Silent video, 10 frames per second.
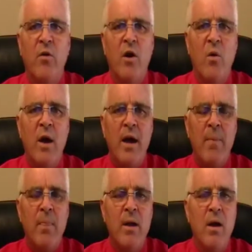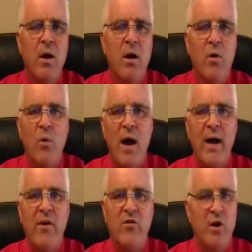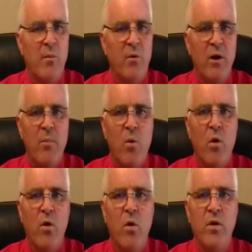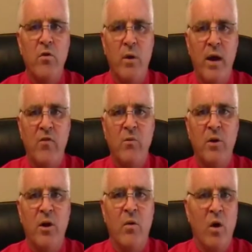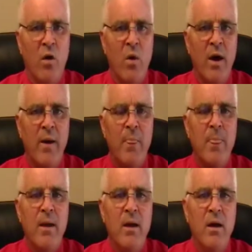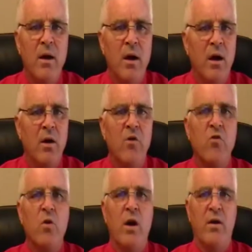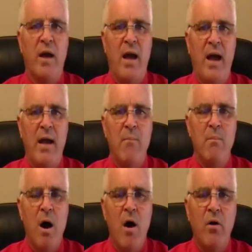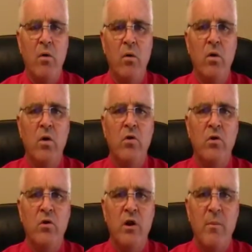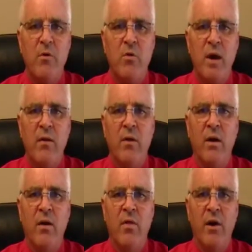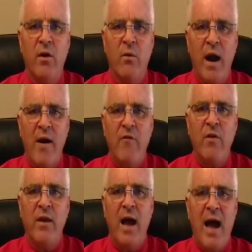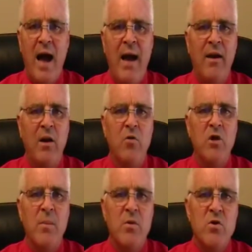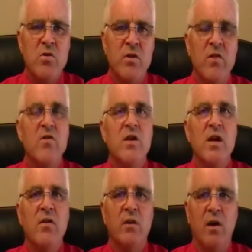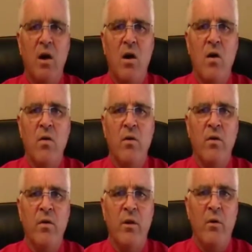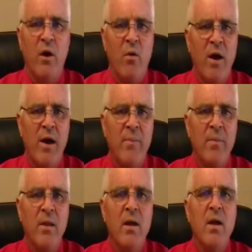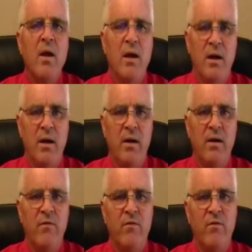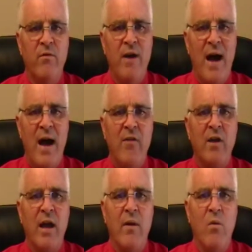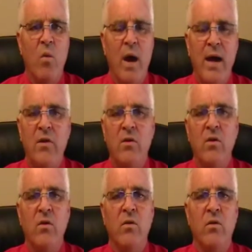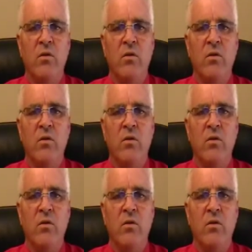Railway, write a summary report on the Trans-Siberian Railway, construct a model to demonstrate their graph of the high and low temperatures of the cities along the railway, devise a way to